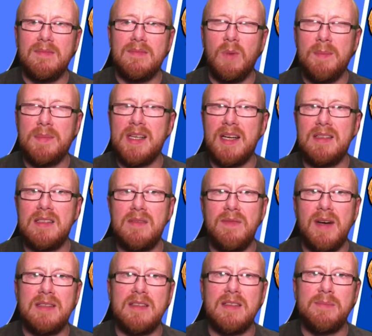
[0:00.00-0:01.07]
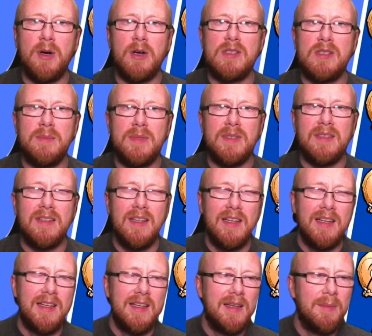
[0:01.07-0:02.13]
websites as fast as possible,
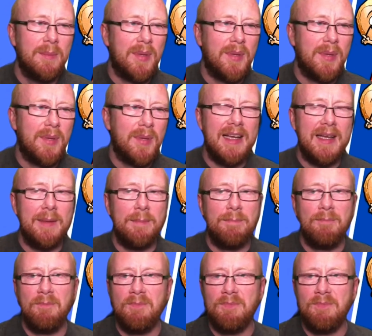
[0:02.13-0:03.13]
but um,